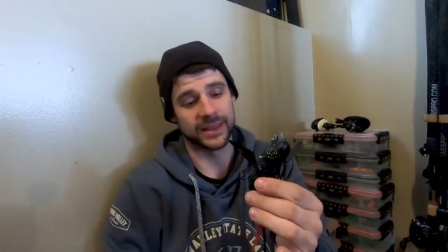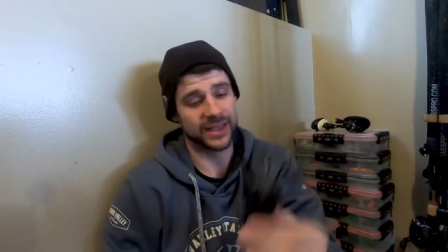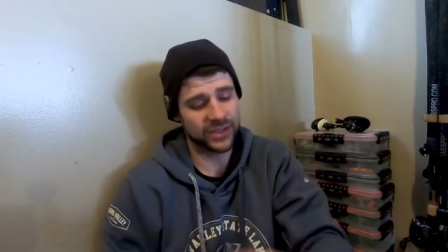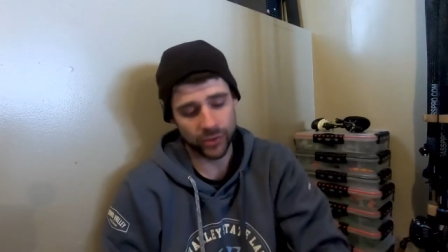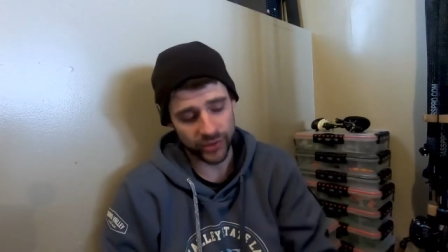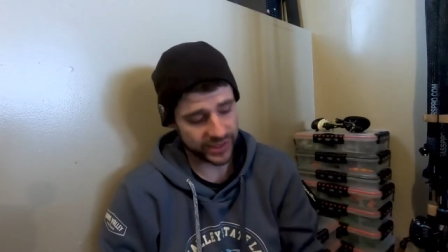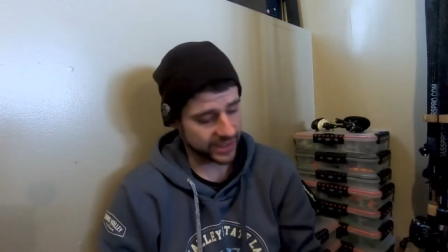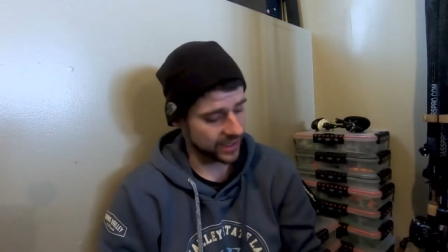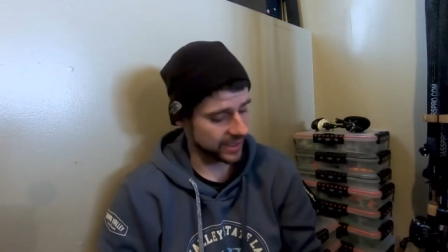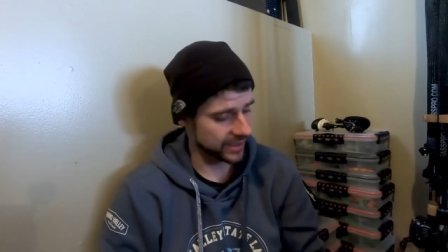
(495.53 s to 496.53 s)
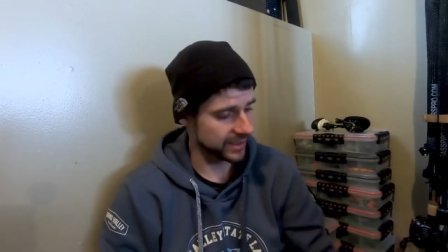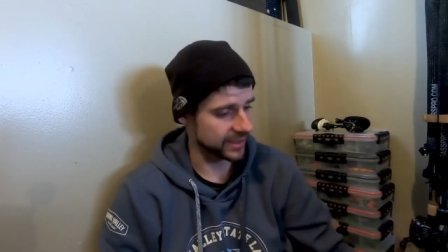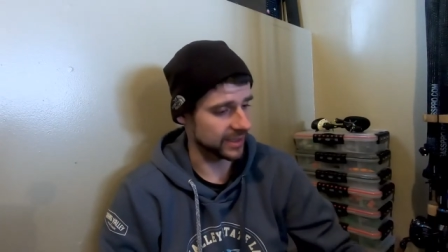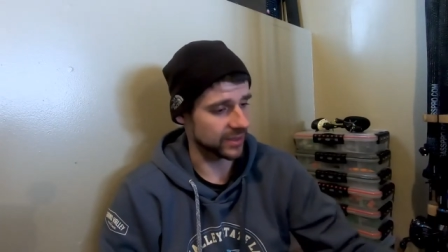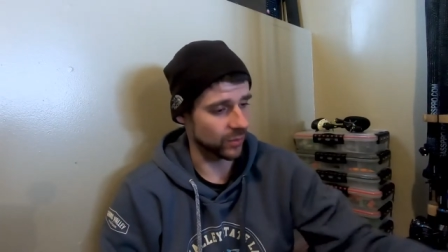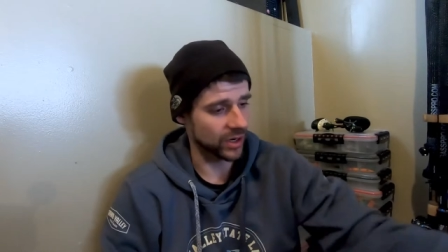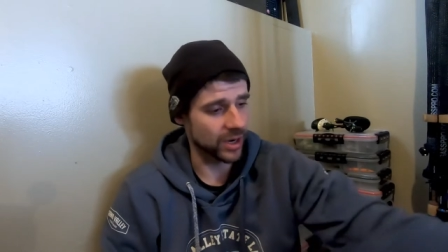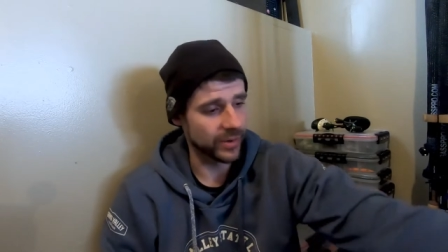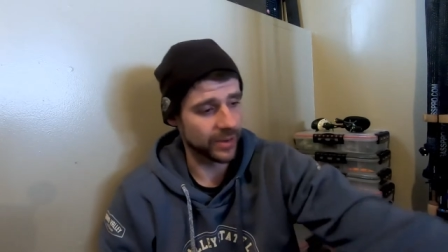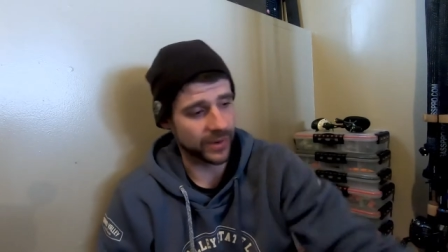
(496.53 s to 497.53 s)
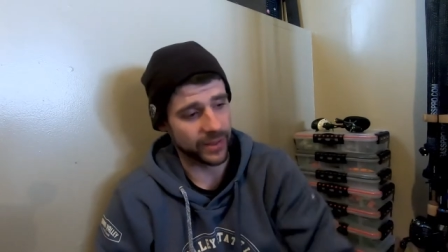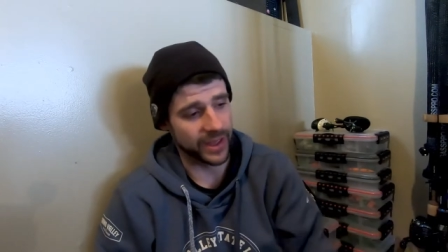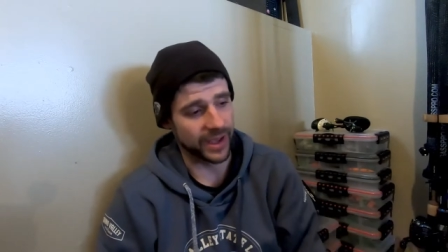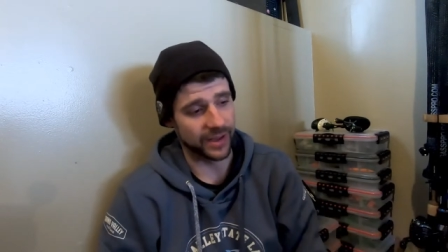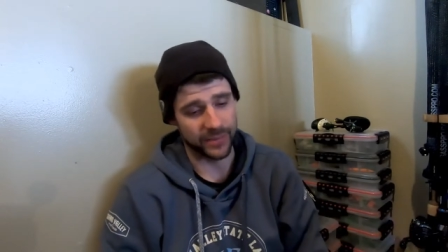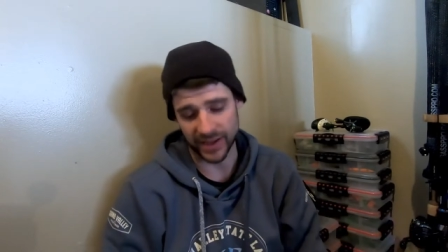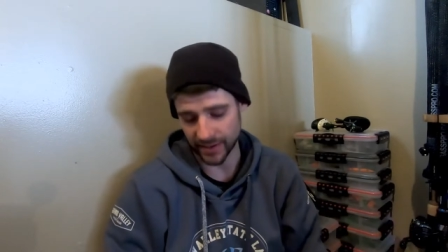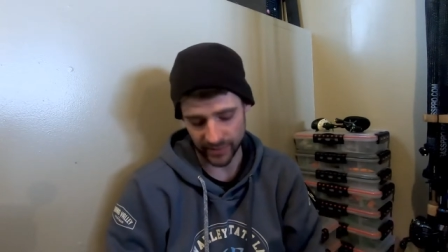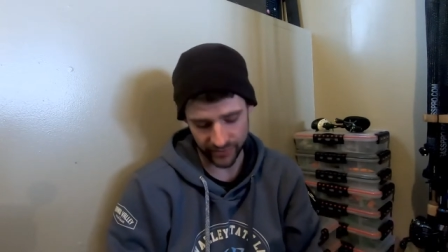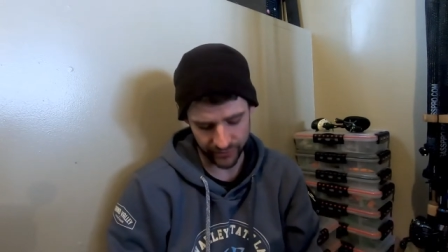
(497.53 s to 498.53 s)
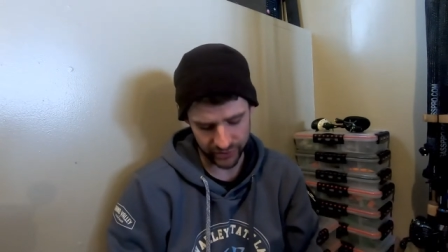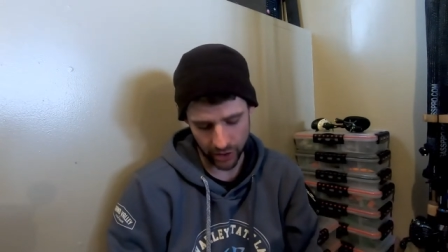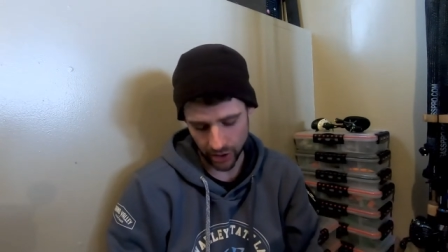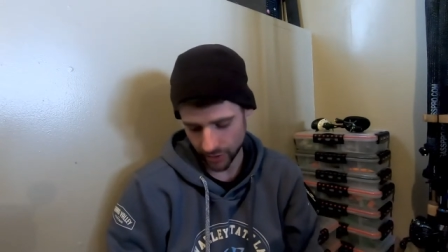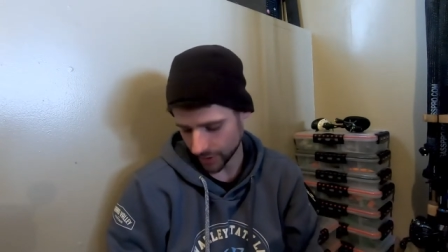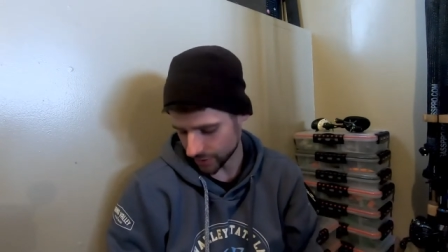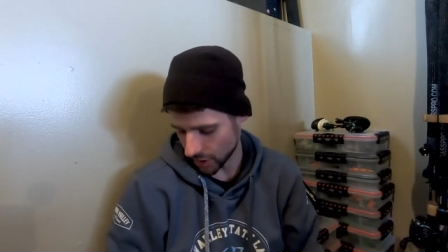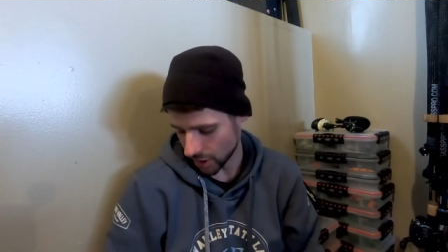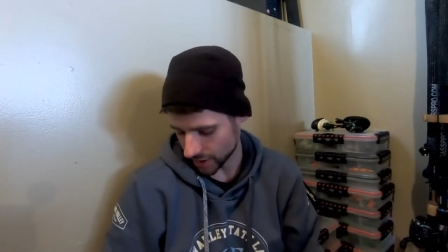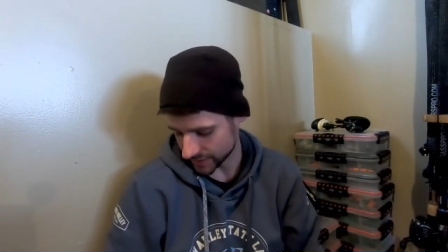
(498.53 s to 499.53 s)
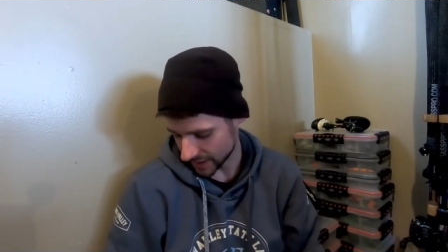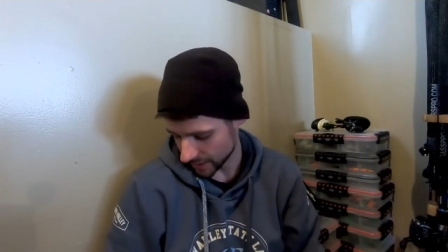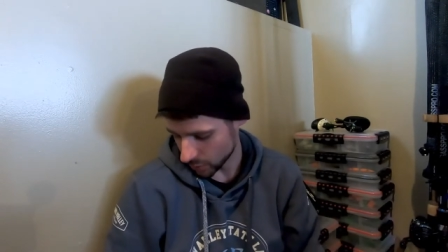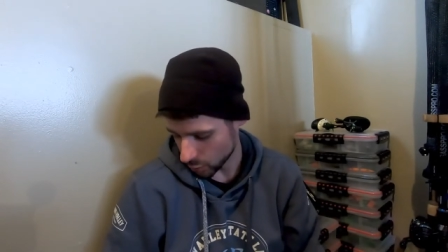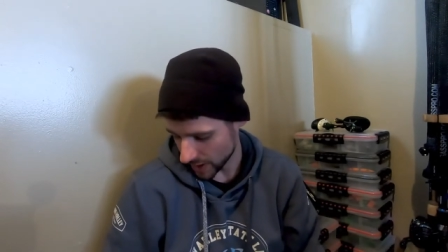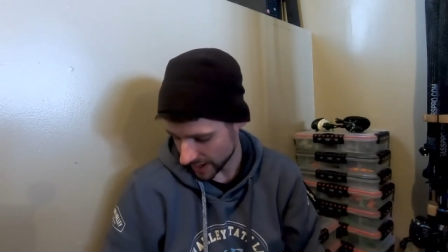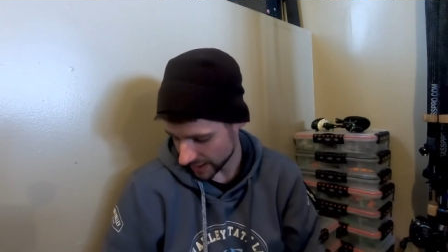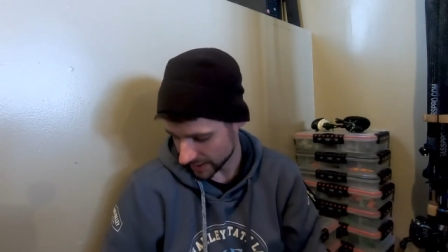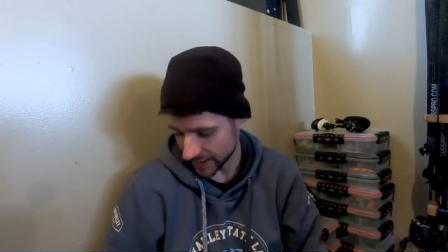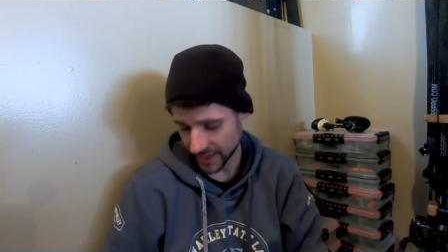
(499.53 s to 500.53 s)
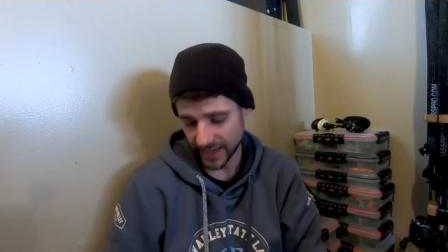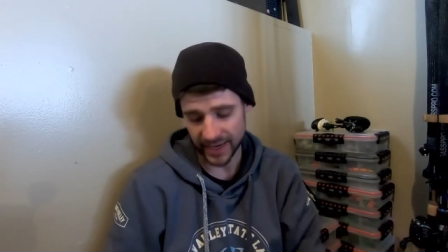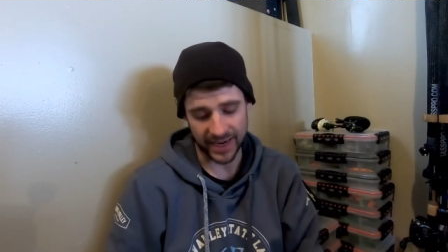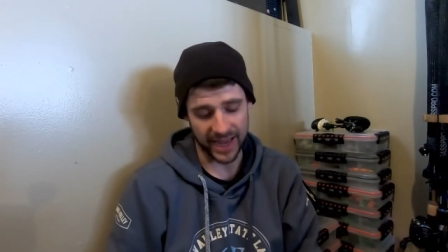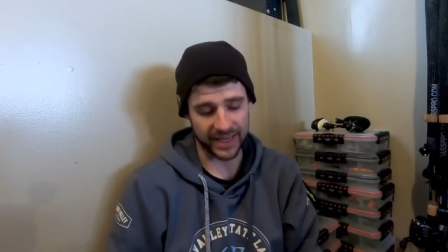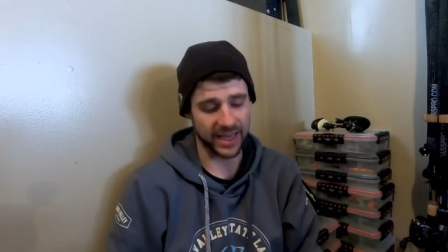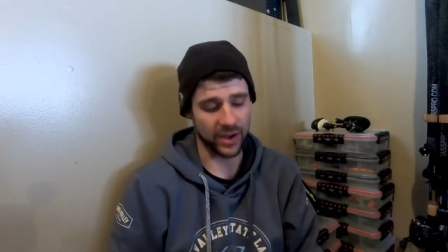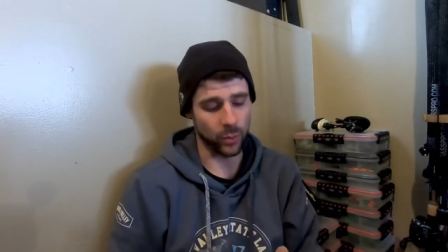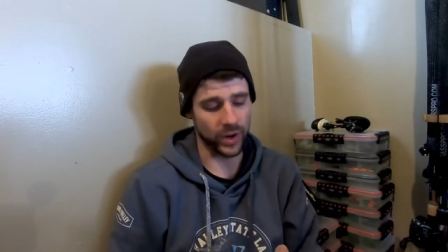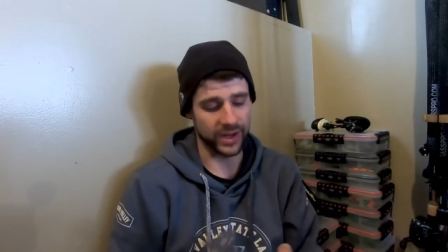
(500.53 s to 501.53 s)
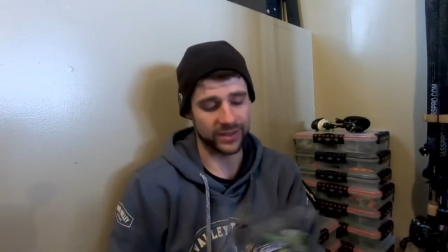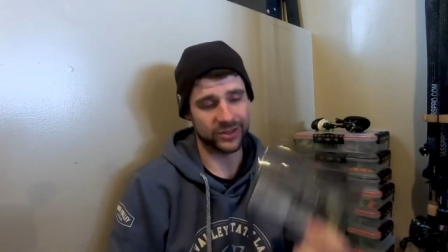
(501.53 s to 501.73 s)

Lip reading: Let's throw this this season. We're coming up on that. Man, the thaw is on the way, and I can't wait.